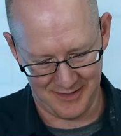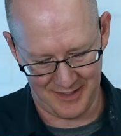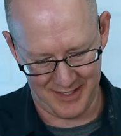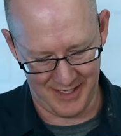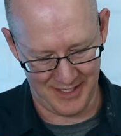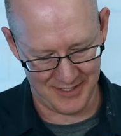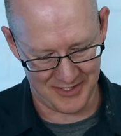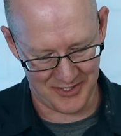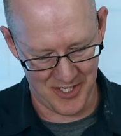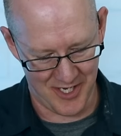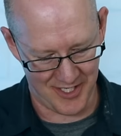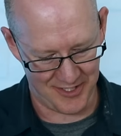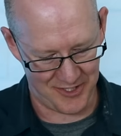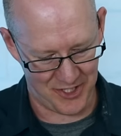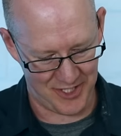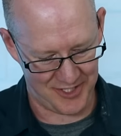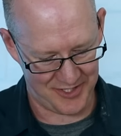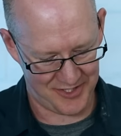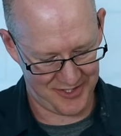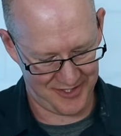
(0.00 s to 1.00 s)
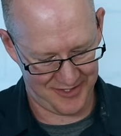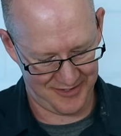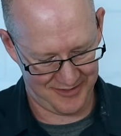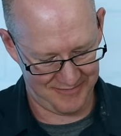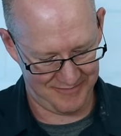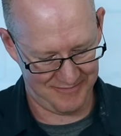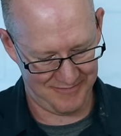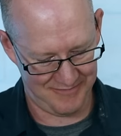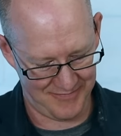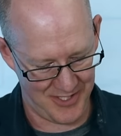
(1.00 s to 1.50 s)
And it's not just,
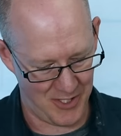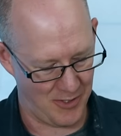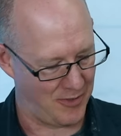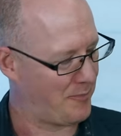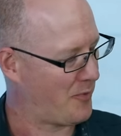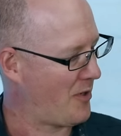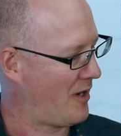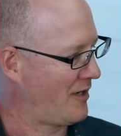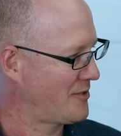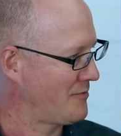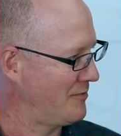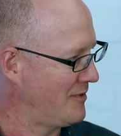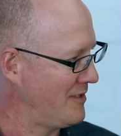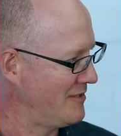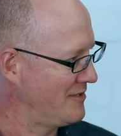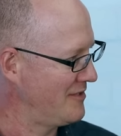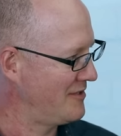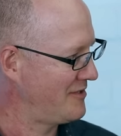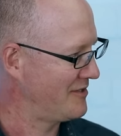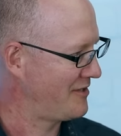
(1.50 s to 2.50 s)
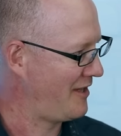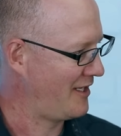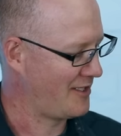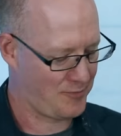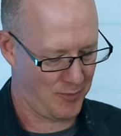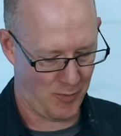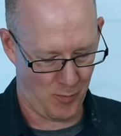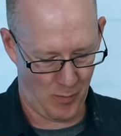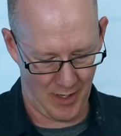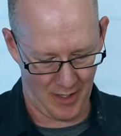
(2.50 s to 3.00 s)
you know, the products we use. It's the
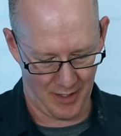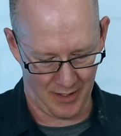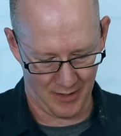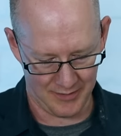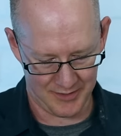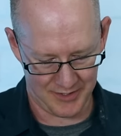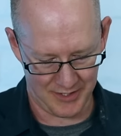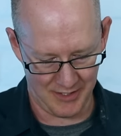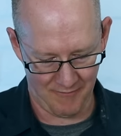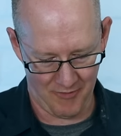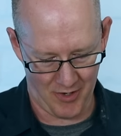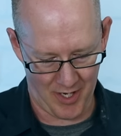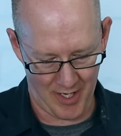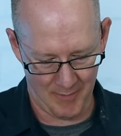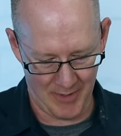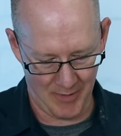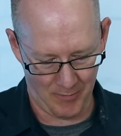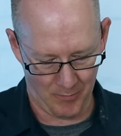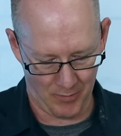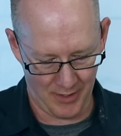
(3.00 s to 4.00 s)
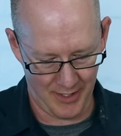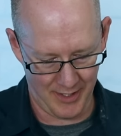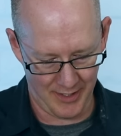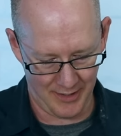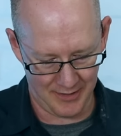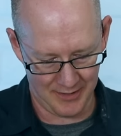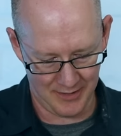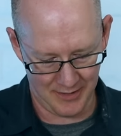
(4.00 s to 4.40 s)
things we wear. It's the environment we're in.